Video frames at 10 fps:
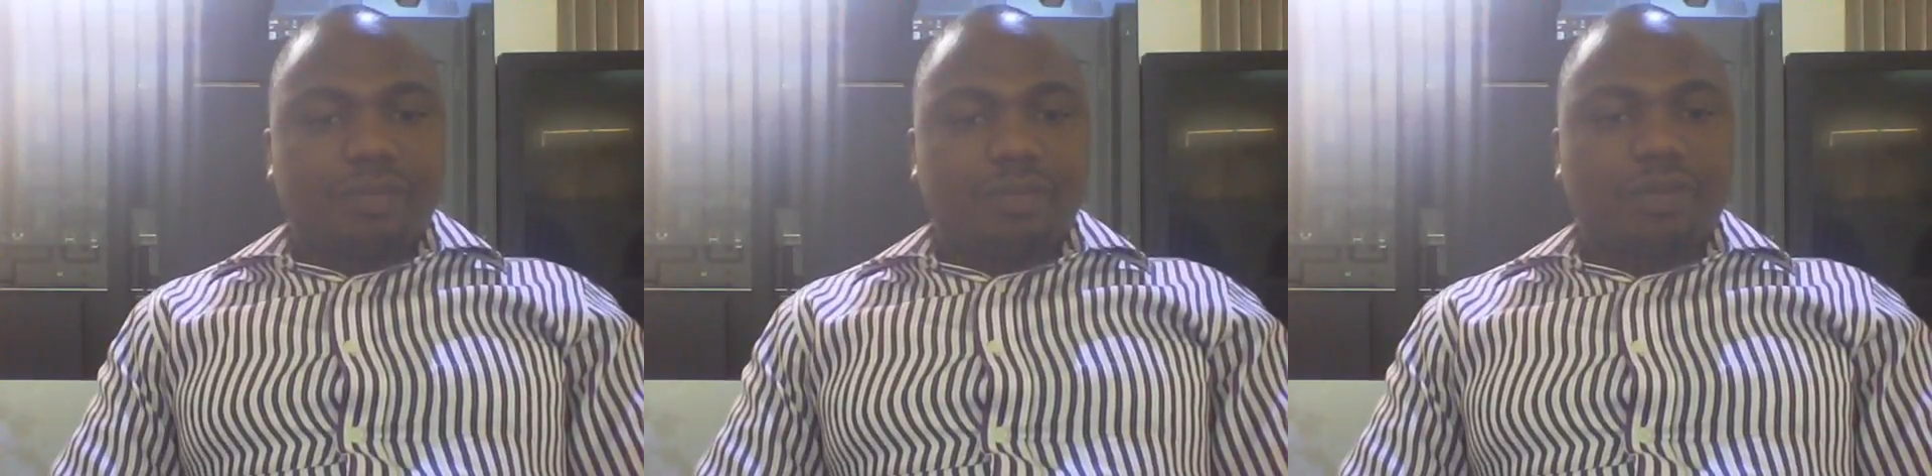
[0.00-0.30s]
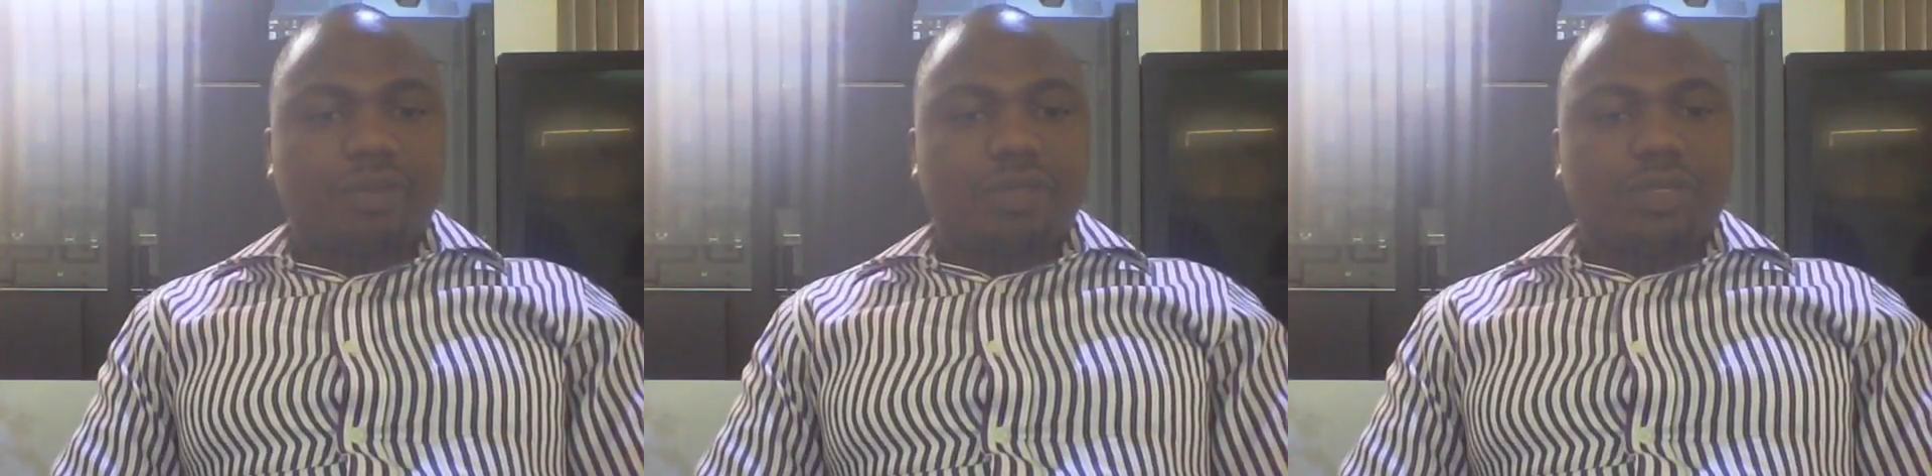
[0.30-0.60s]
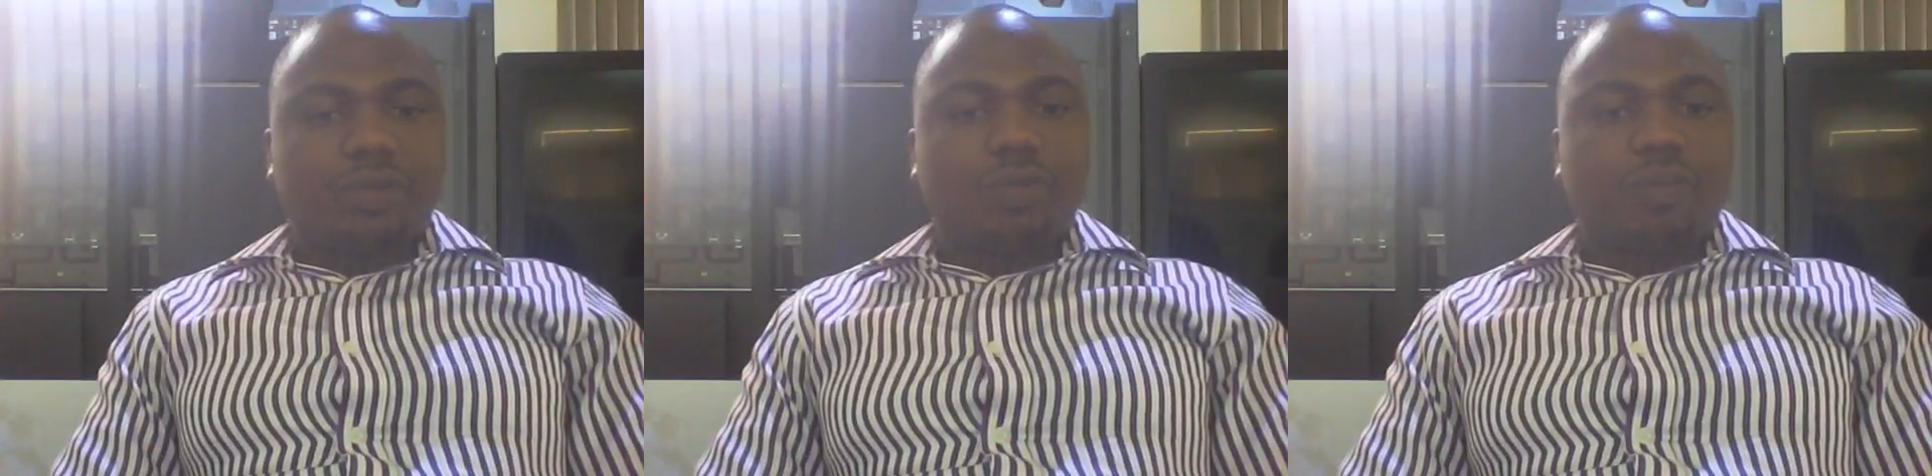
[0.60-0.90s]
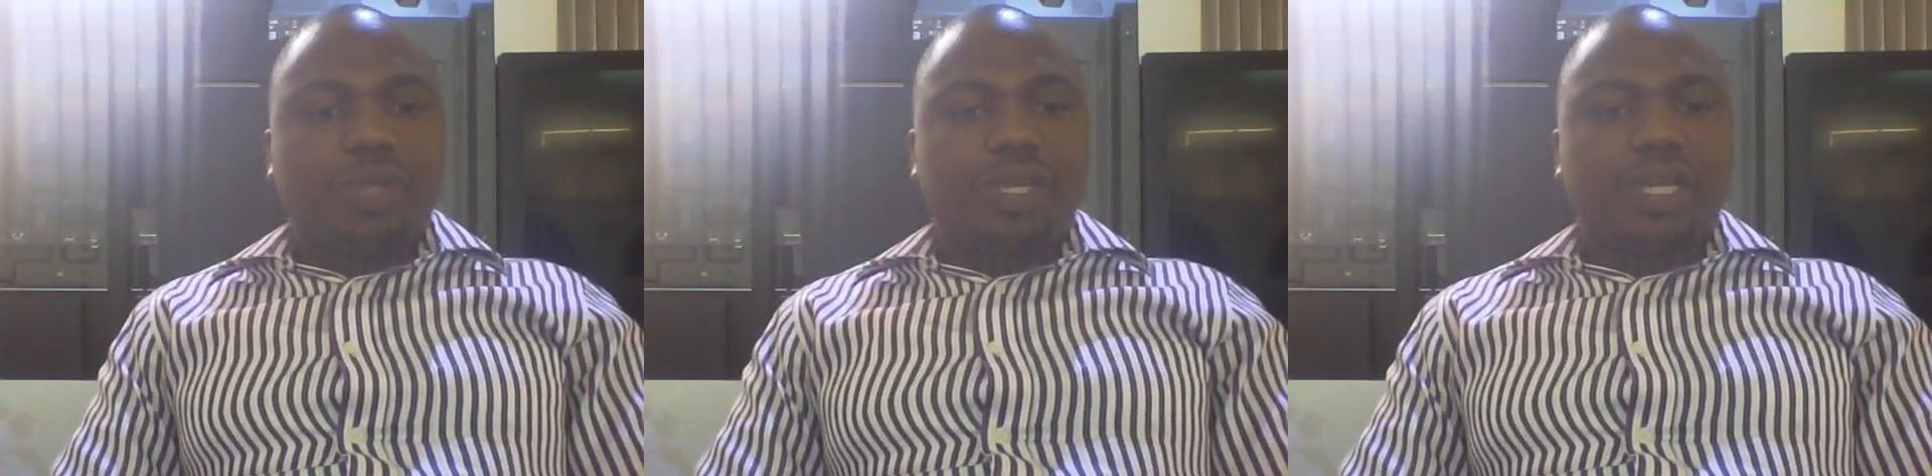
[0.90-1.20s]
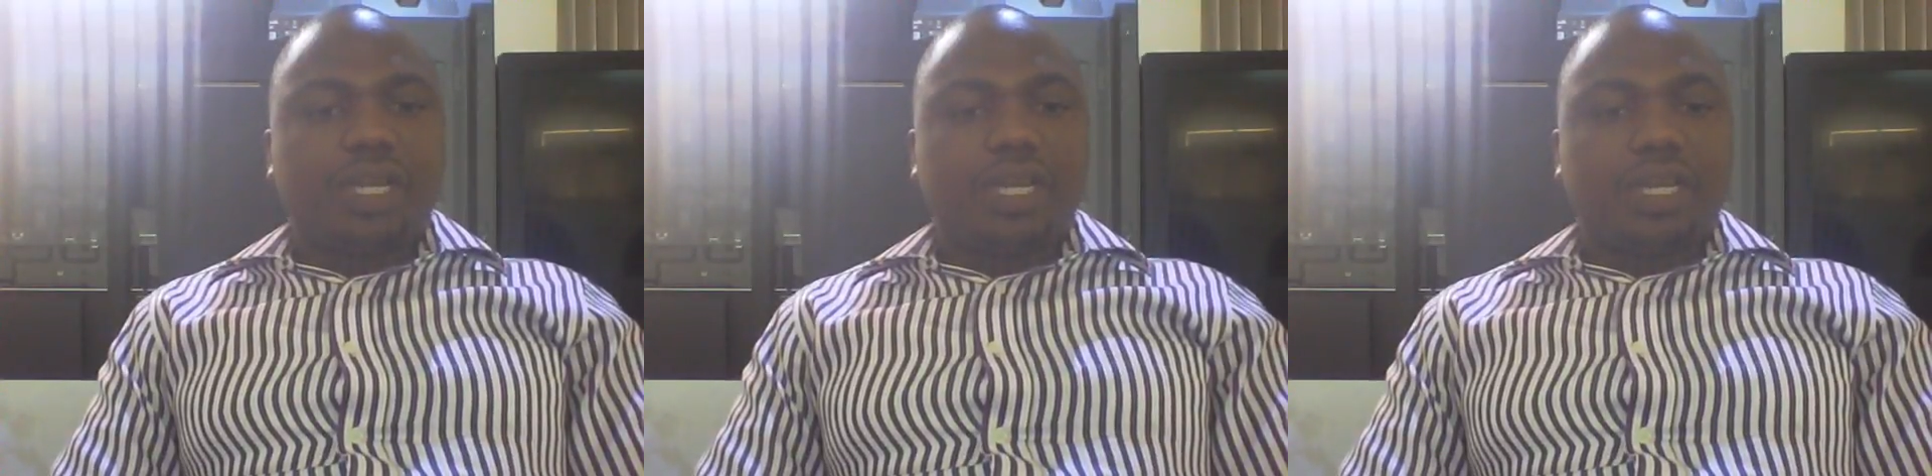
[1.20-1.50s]
because you will be
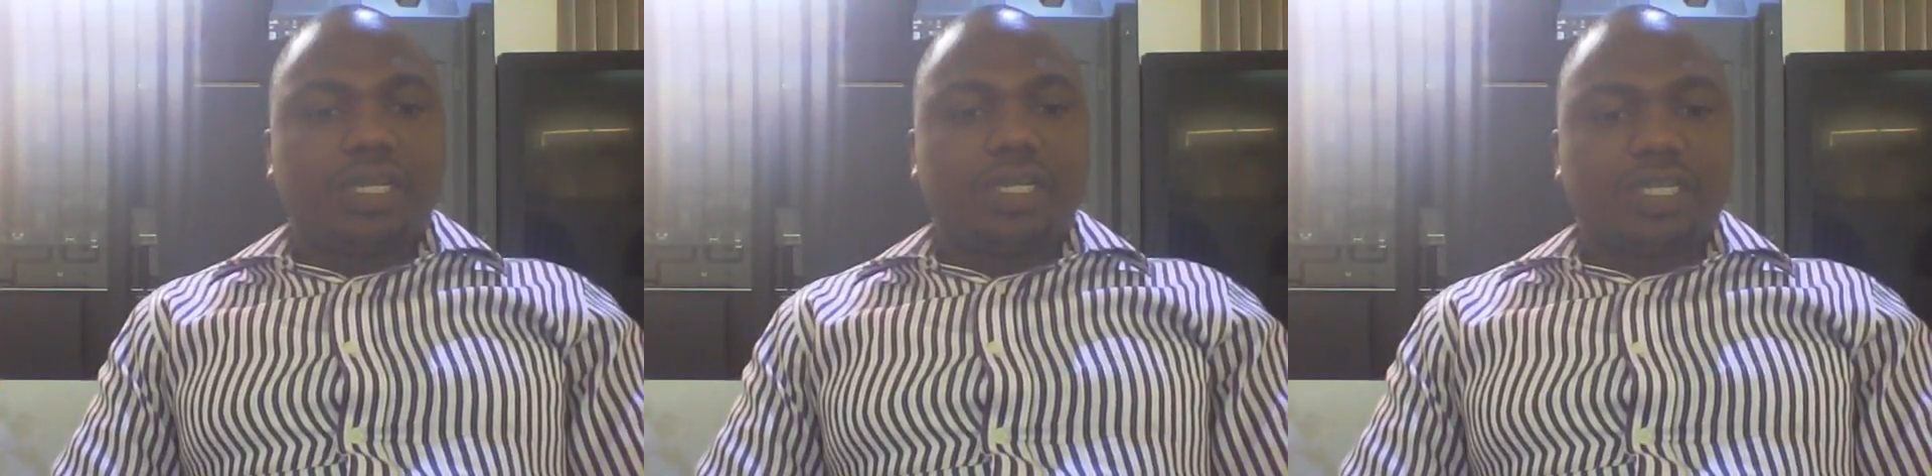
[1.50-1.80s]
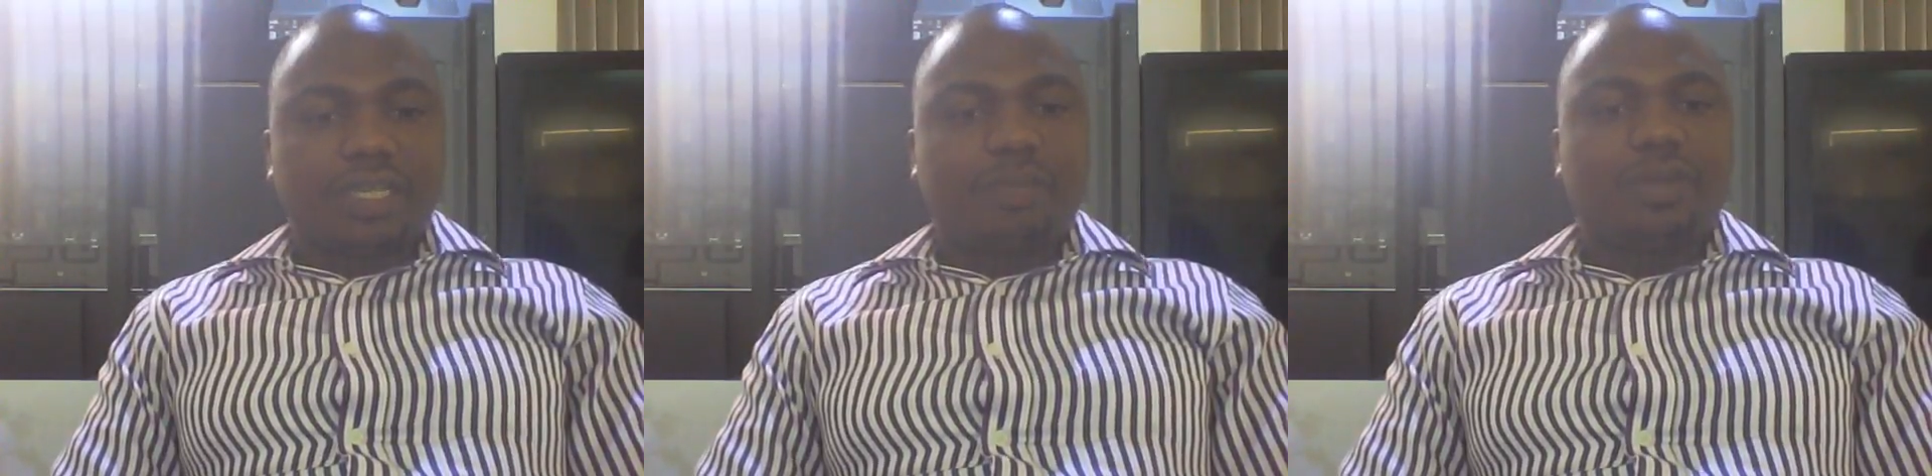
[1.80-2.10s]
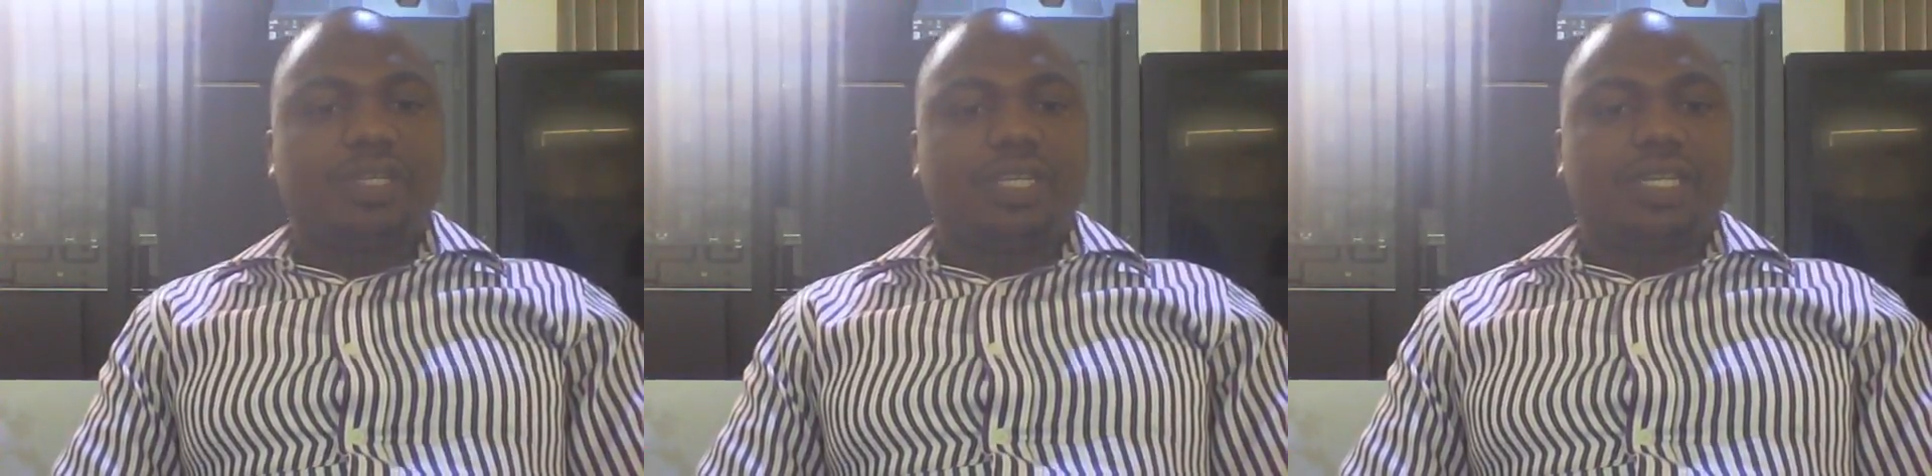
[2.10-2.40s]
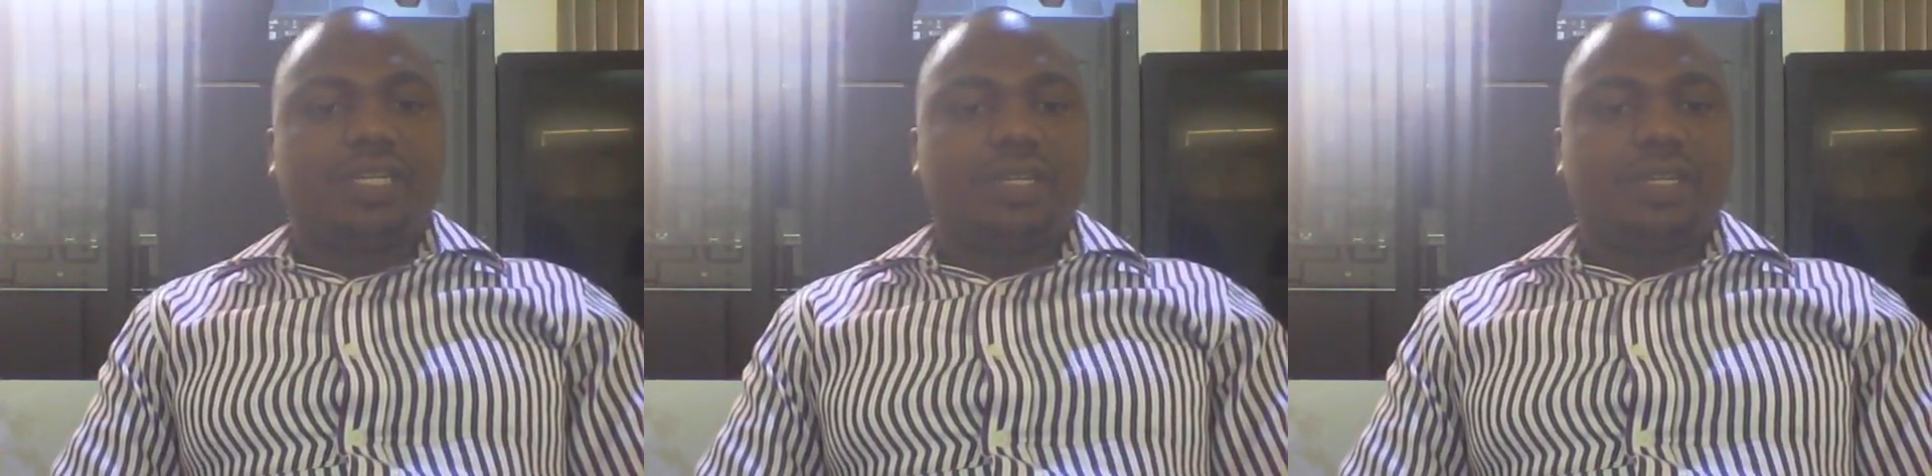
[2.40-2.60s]
disappointed.